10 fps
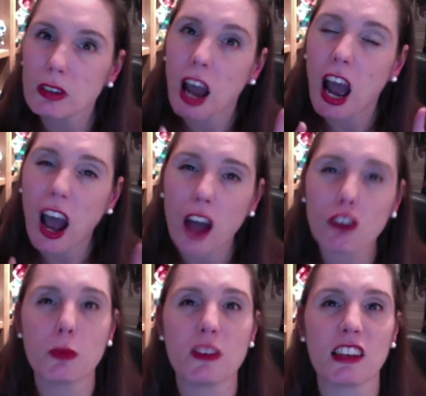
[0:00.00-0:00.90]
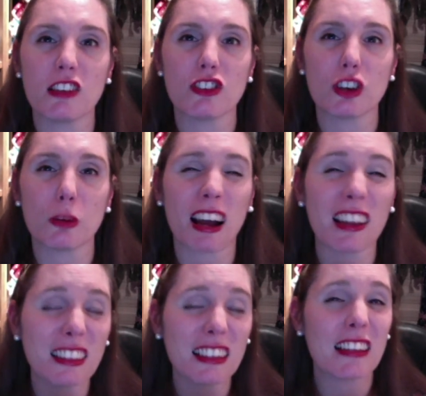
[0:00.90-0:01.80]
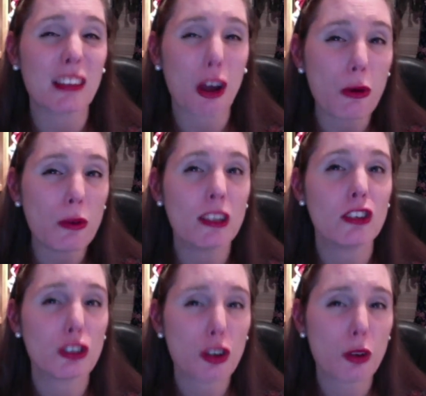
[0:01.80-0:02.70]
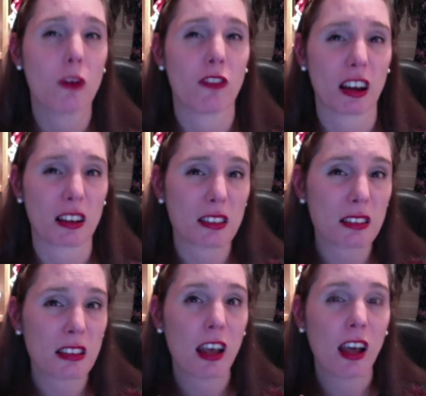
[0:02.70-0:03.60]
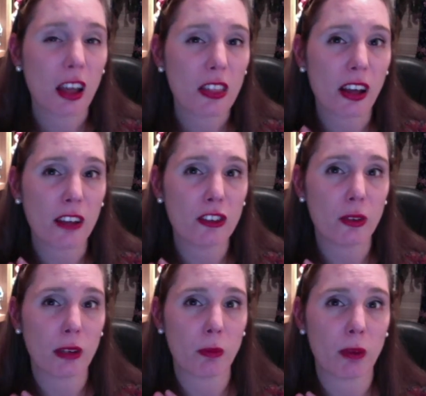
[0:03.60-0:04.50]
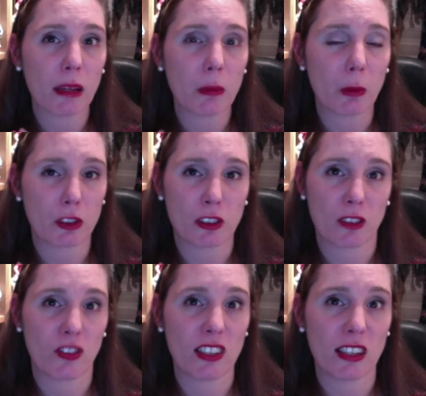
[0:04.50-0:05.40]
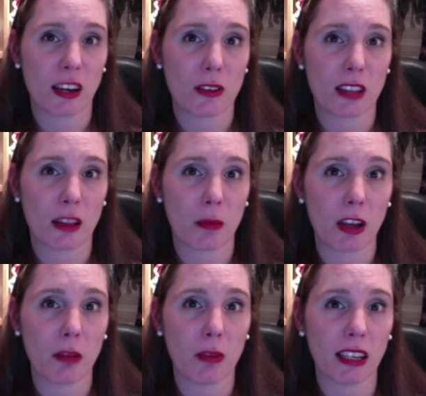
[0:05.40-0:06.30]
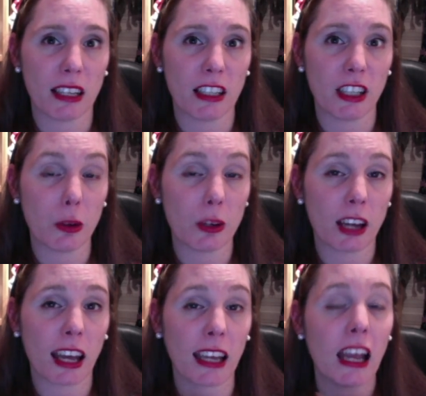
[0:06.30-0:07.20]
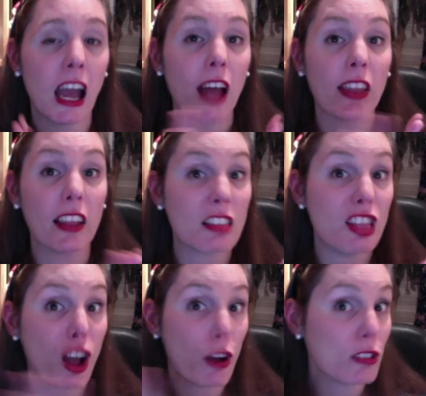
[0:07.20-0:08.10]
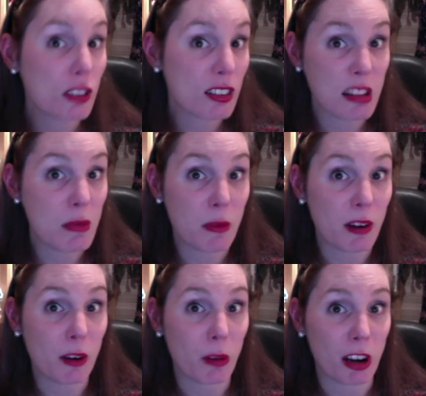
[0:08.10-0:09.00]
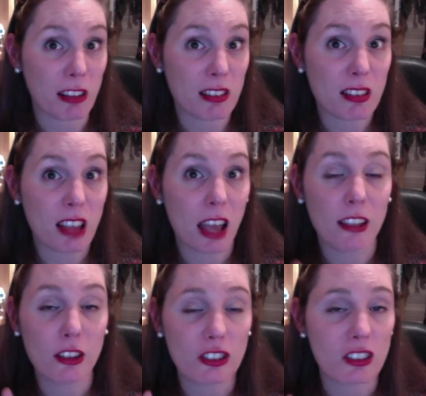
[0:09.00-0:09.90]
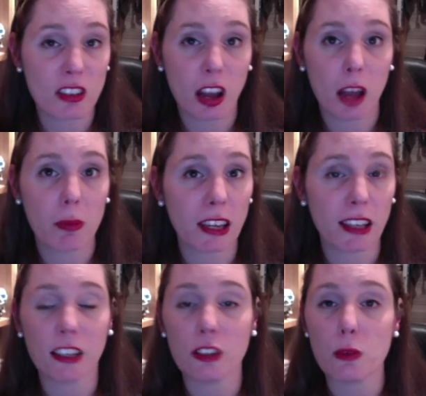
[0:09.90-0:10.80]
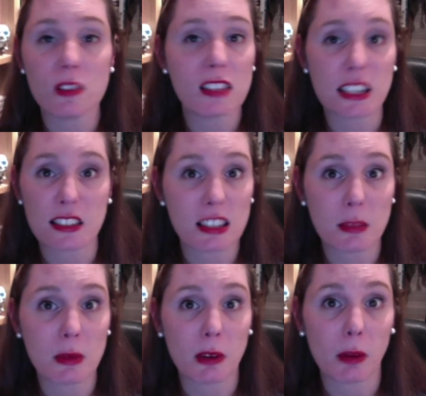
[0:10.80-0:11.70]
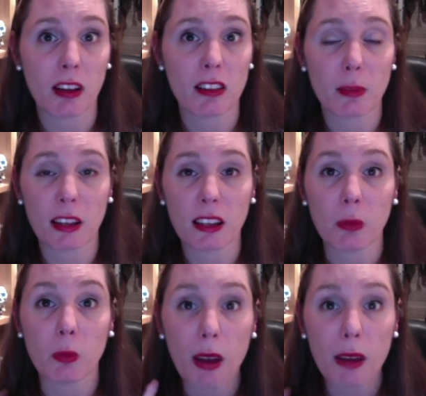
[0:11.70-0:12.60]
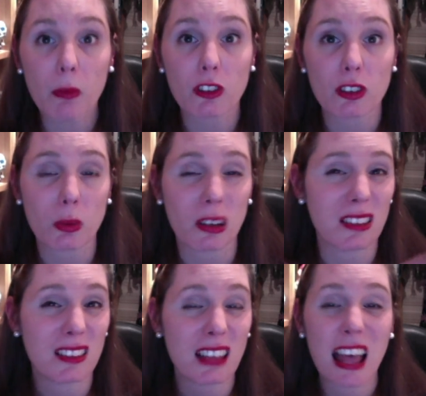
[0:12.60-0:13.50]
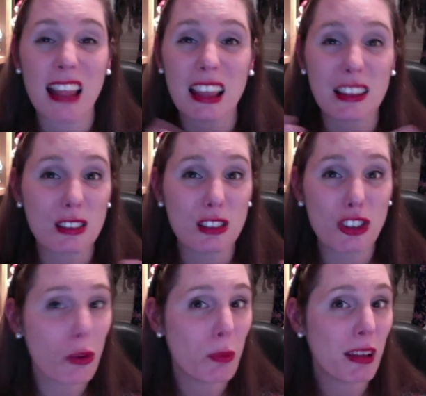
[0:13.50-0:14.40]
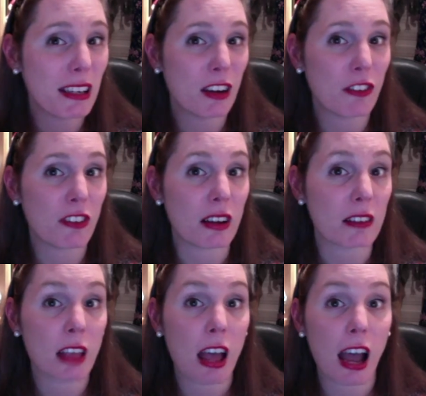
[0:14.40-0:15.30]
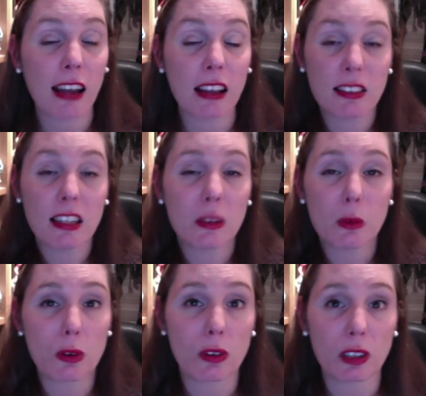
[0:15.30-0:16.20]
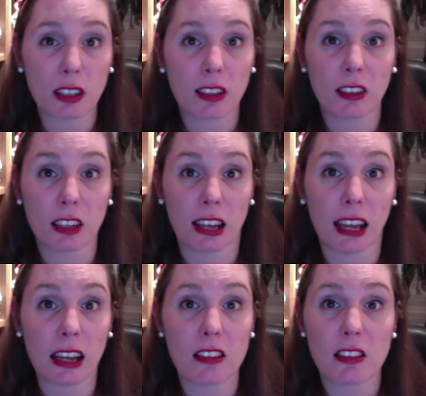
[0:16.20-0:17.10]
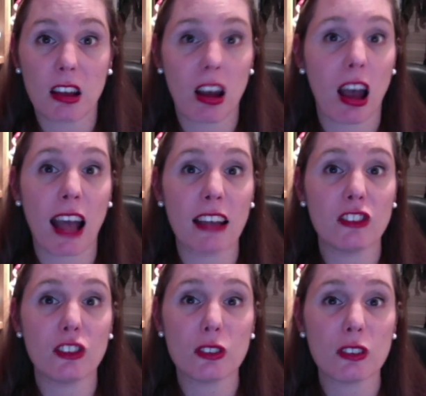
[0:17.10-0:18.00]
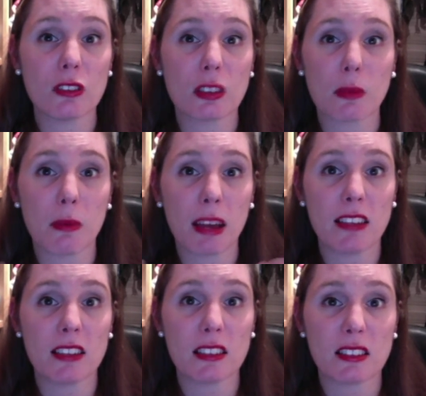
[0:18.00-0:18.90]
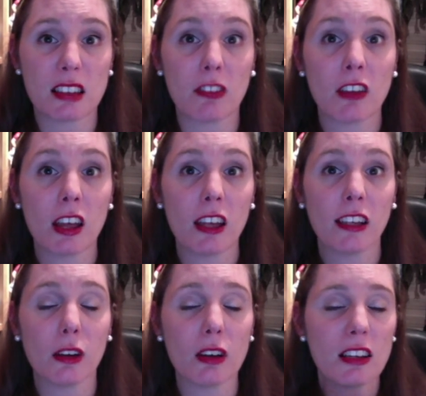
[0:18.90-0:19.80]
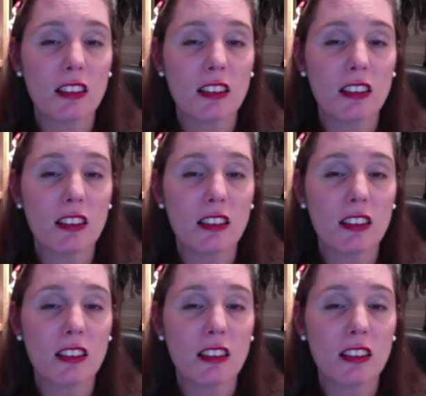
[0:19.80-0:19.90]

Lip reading: 100% sure, but I think there's only 2 of us that are doing Weight Watchers videos at the moment in the UK. There's loads of Slimming World ones. You just type it in and you will see the Slimming World ones, but the Weight Watchers ones, there's not many of us. And I see you all on Connect, and you do some amazing stuff. You know, Lisa